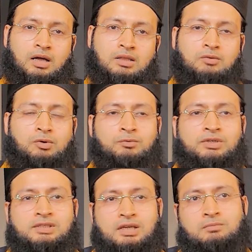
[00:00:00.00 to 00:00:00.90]
And the way we
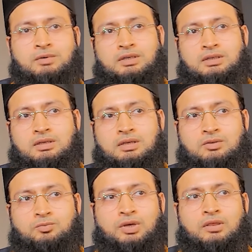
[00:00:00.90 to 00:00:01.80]
celebrate it
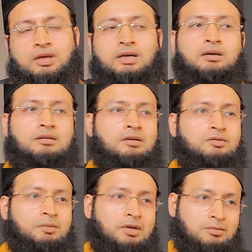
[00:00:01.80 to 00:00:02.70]
is we thank Allah
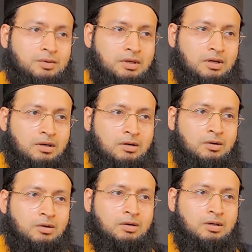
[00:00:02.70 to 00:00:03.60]
subhanahu wa ta'ala.
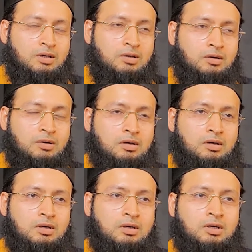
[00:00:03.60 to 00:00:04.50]

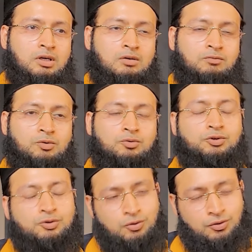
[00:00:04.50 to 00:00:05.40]
We do
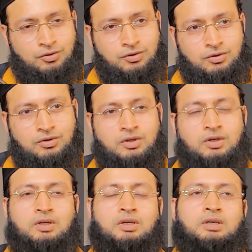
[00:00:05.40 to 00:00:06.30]
shukr
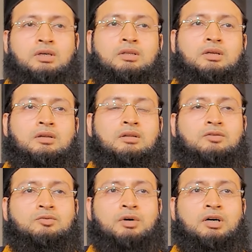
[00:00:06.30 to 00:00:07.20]
that Allah
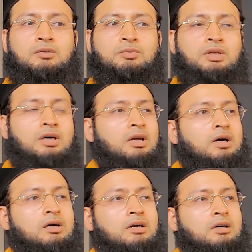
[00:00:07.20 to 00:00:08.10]
subhanahu wa
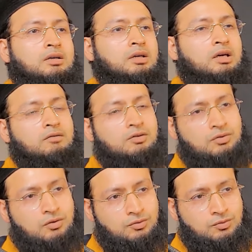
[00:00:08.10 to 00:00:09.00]
ta'ala gave
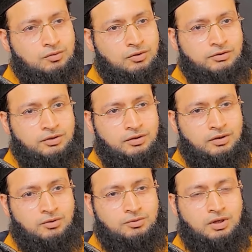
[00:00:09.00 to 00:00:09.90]
us Rasulullah
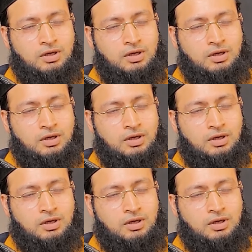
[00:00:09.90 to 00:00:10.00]
sallallahu